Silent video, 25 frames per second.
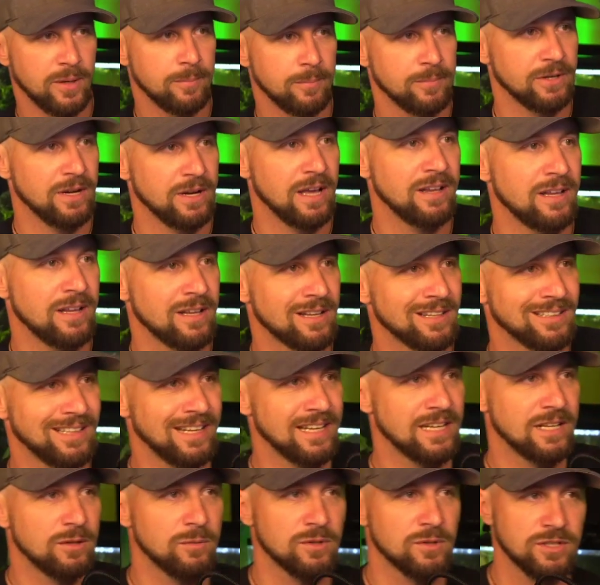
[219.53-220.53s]
And then the lighting
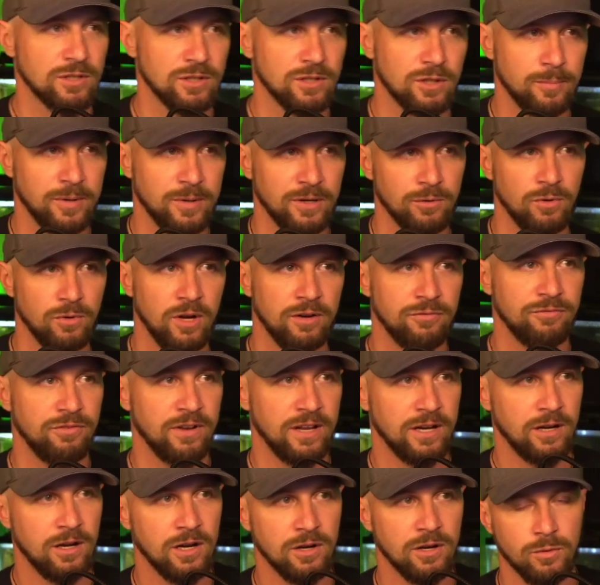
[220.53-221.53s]
was a little bit rough at
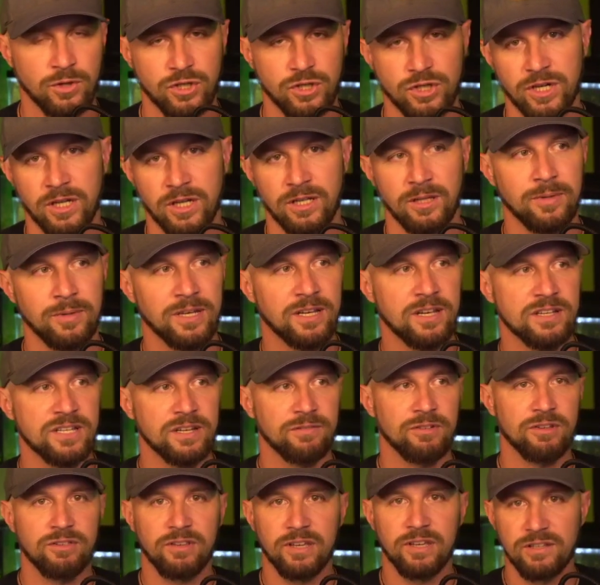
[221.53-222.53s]
Aquashella because
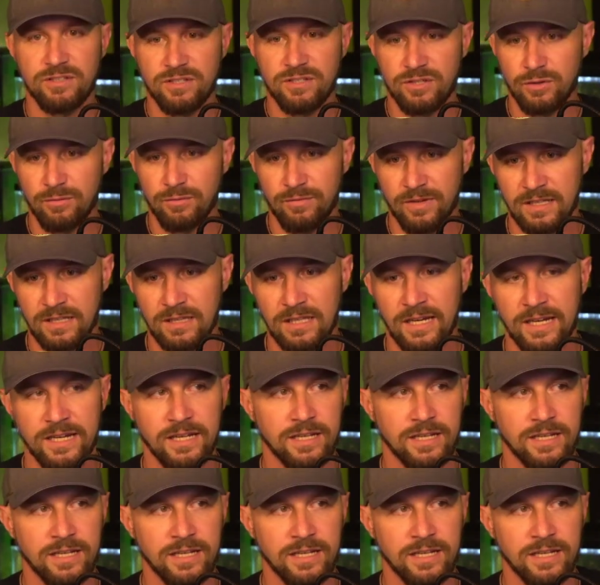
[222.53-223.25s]
everything is UV lighting.